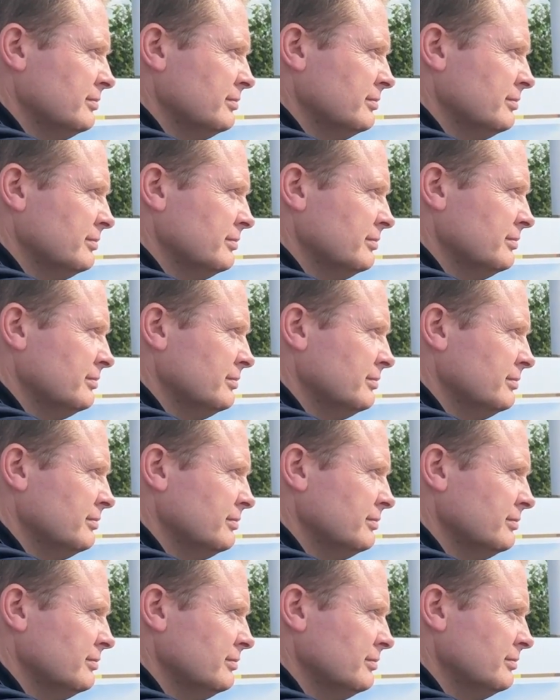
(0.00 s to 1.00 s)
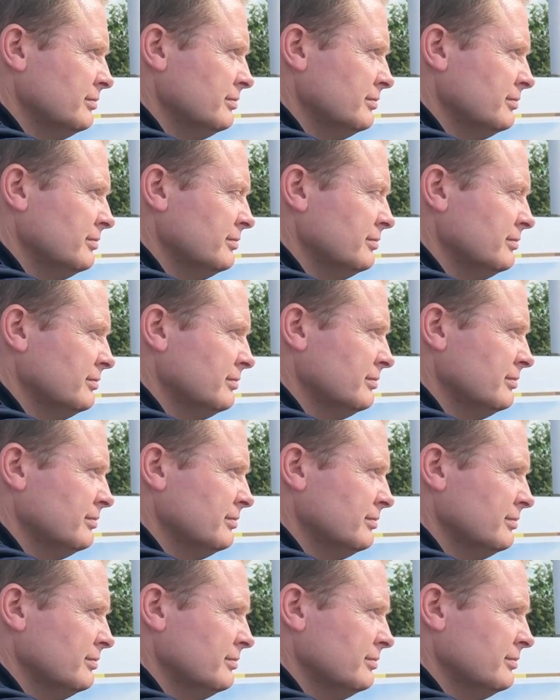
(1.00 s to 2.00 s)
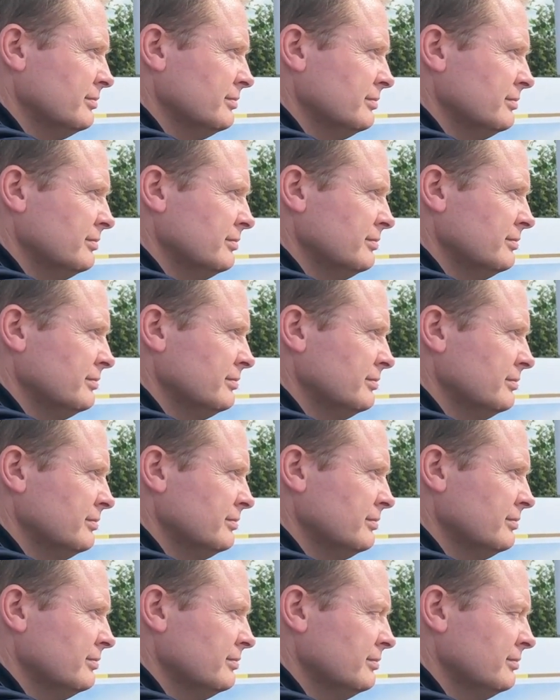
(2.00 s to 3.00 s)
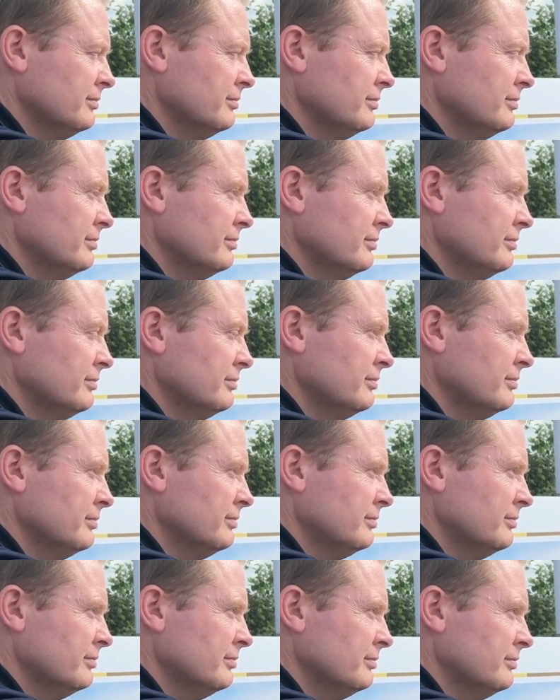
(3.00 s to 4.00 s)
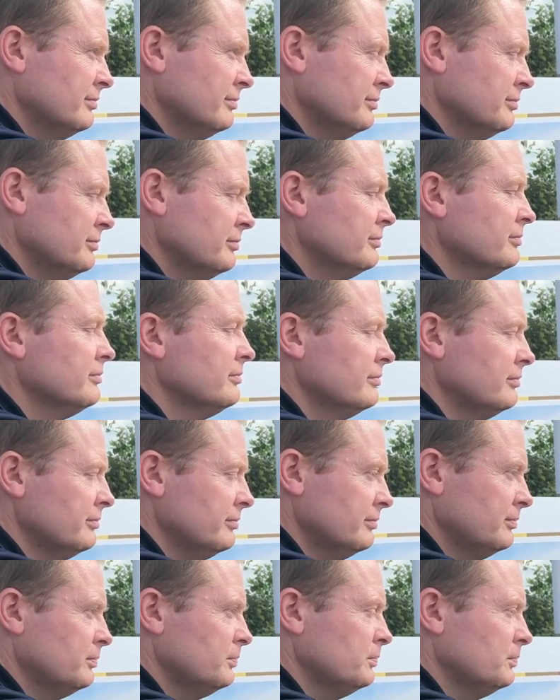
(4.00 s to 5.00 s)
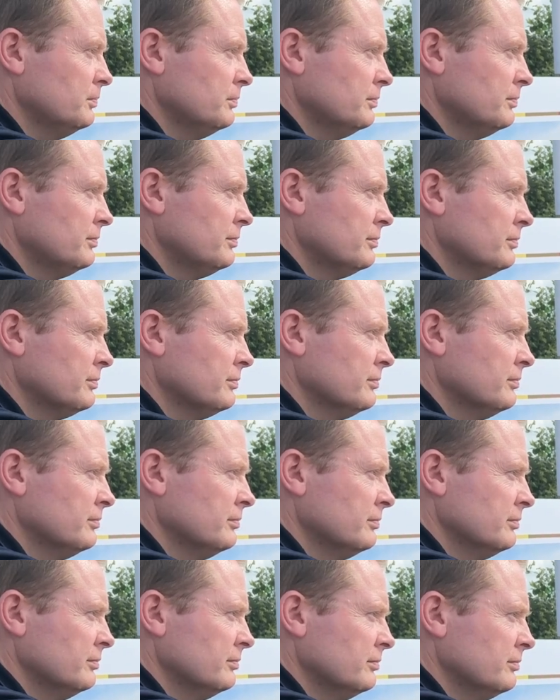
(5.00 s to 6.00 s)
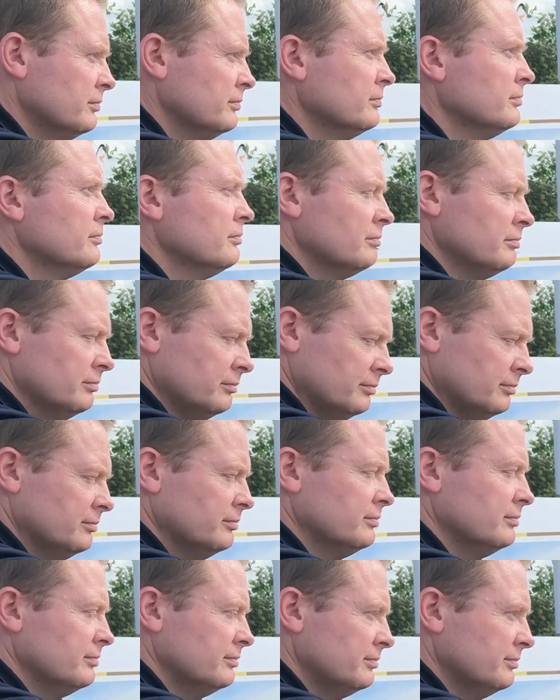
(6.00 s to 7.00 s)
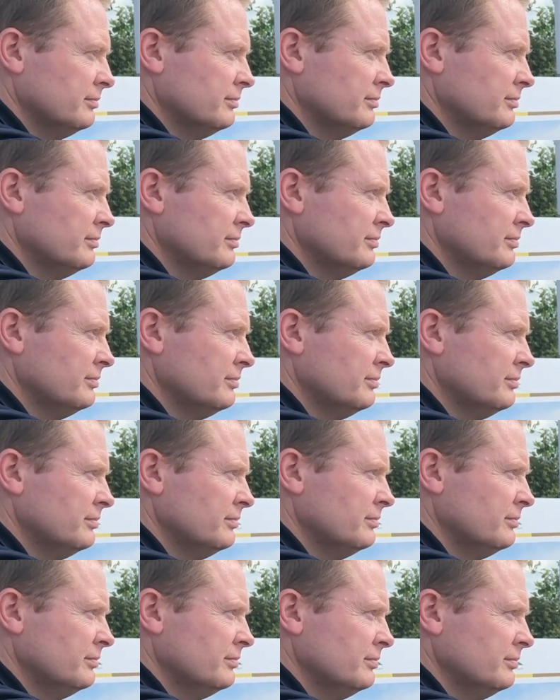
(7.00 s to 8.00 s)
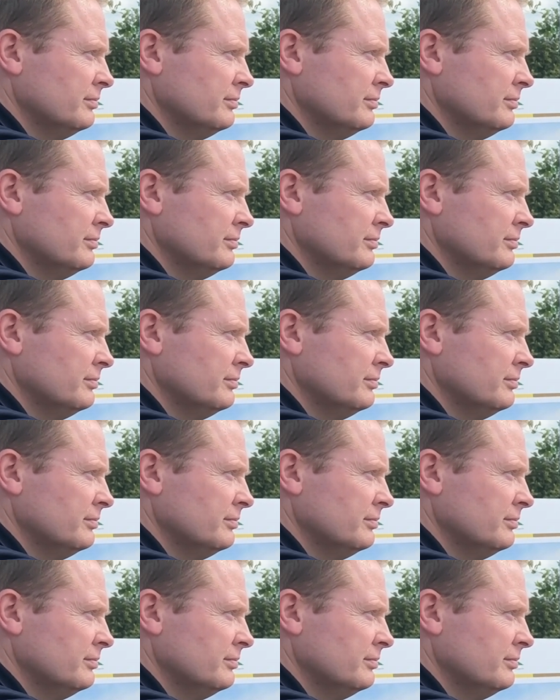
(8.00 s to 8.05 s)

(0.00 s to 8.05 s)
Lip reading: This person isn't speaking.